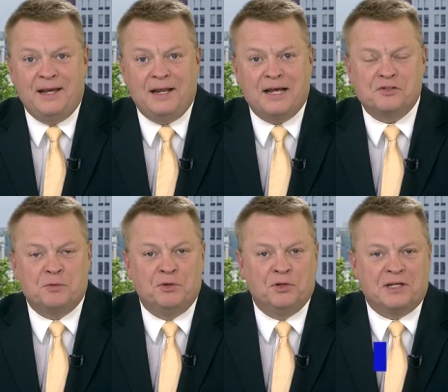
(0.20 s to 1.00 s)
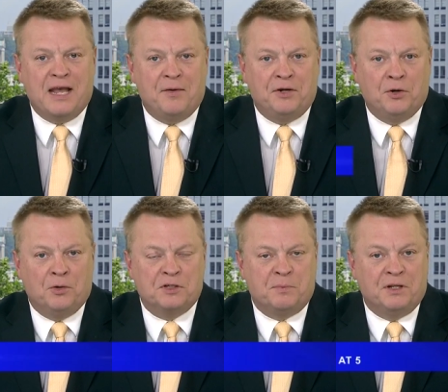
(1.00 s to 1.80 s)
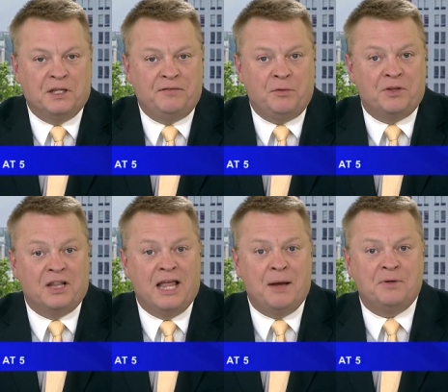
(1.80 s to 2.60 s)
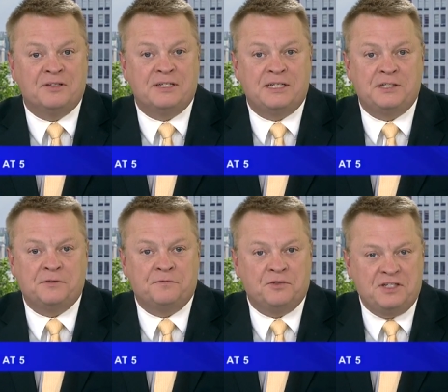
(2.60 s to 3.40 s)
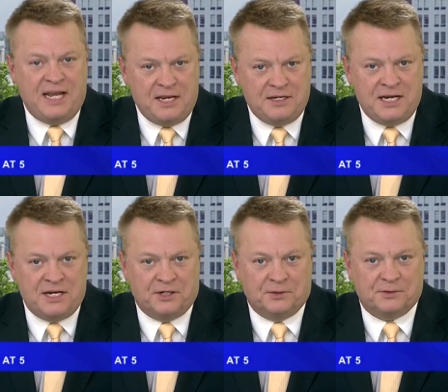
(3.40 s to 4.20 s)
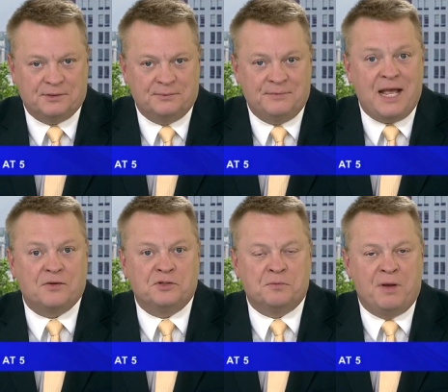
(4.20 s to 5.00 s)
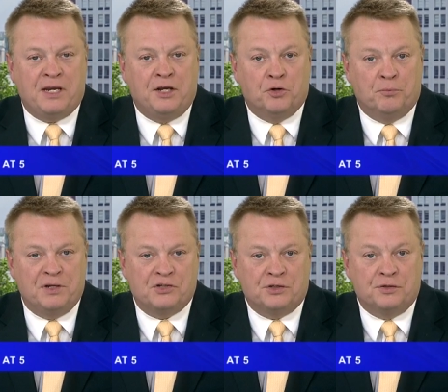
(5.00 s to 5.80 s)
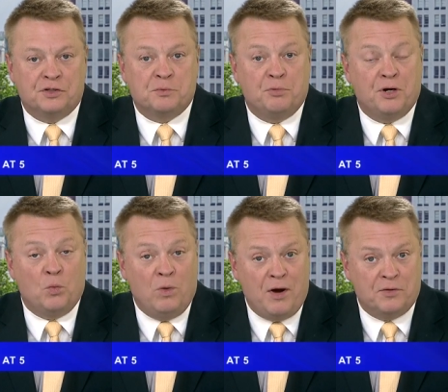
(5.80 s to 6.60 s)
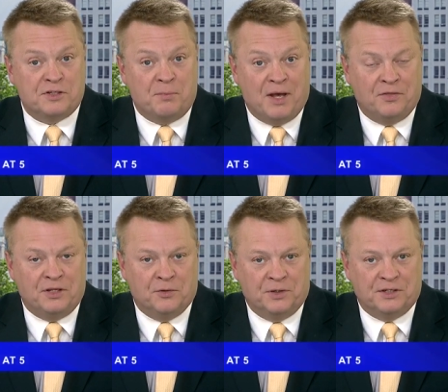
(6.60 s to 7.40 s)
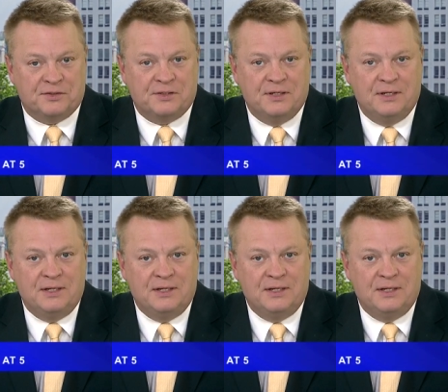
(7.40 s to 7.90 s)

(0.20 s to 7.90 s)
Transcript: An Ashtabula County girl has been living with Lyme disease for 10 years. Now she's making it her mission to spread awareness about the illness.